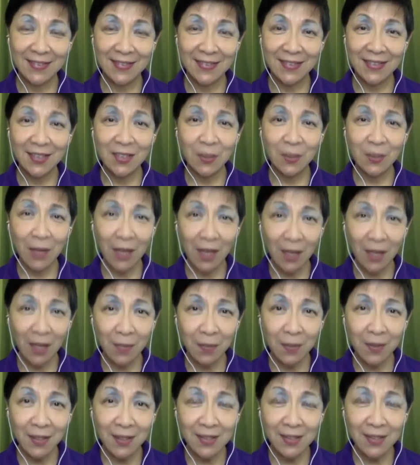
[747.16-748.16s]
So
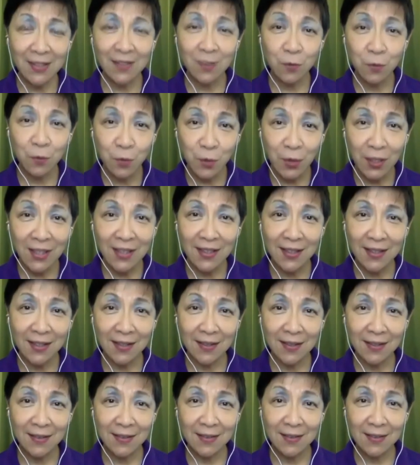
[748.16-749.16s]
happiness is really
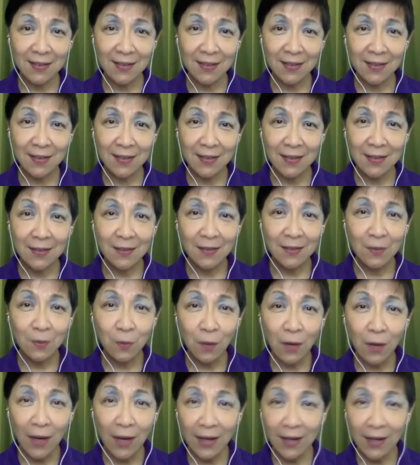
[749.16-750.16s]

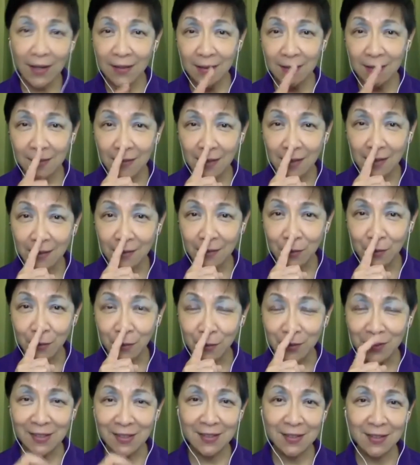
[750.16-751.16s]
right under our
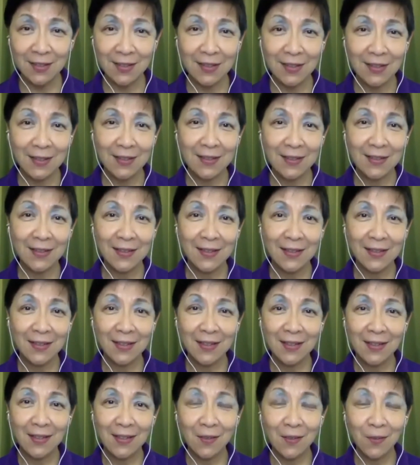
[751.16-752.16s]
nose.
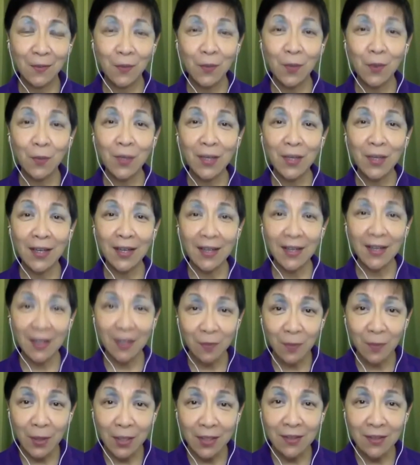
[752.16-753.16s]
When we can
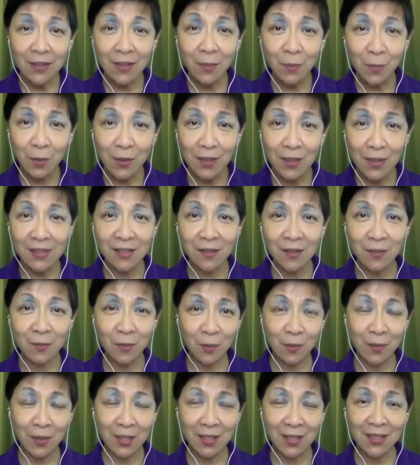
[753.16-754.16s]
come back to the present
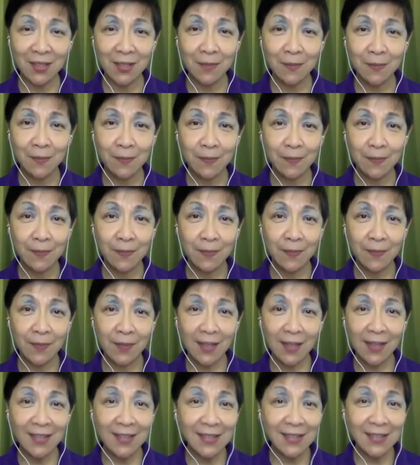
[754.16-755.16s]
moment,
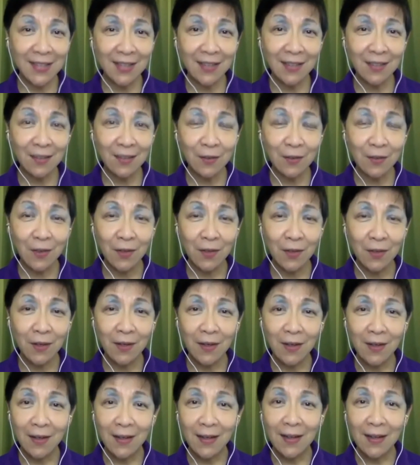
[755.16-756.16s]
instead of
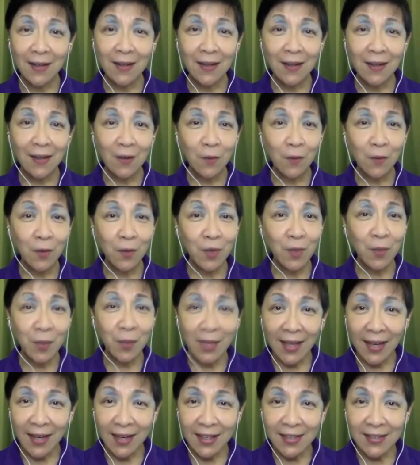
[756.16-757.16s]

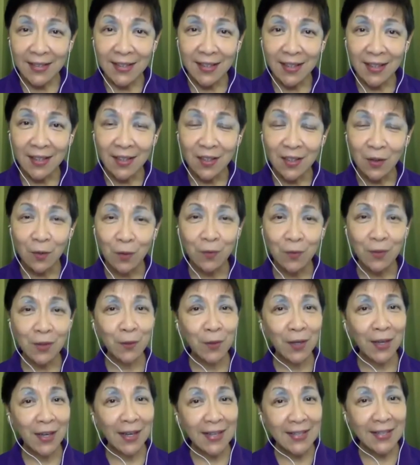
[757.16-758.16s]
ruminating over
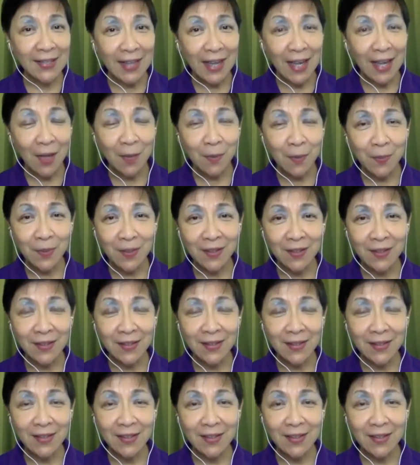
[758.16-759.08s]
what has happened,